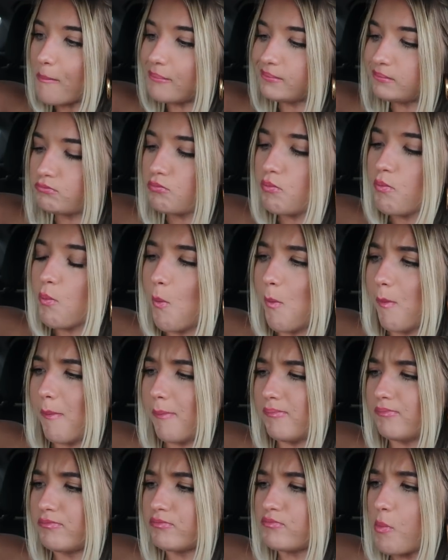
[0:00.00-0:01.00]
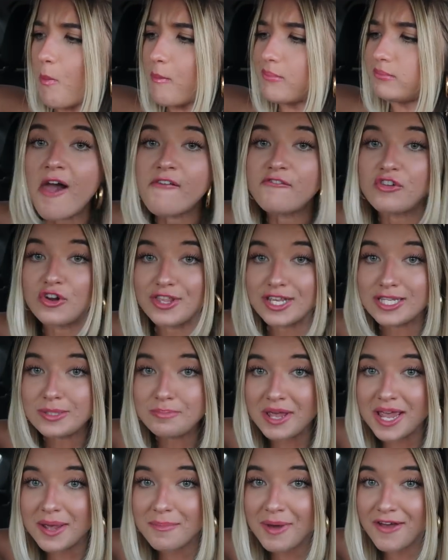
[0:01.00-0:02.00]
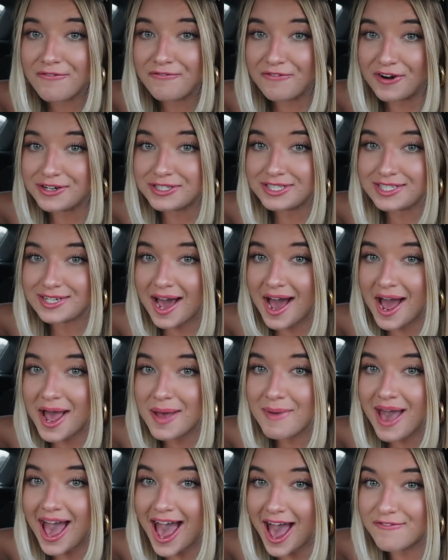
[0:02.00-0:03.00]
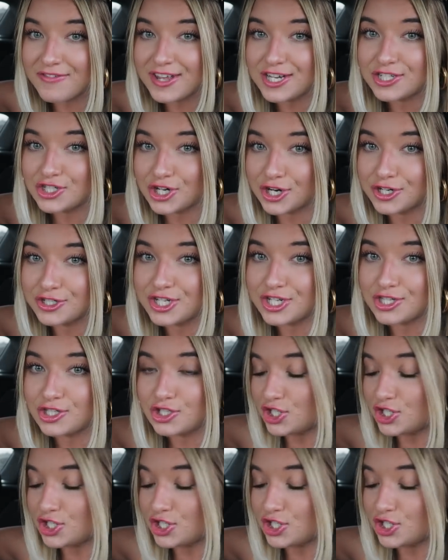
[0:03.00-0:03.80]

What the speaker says: Mmm. For this being my first time having Church's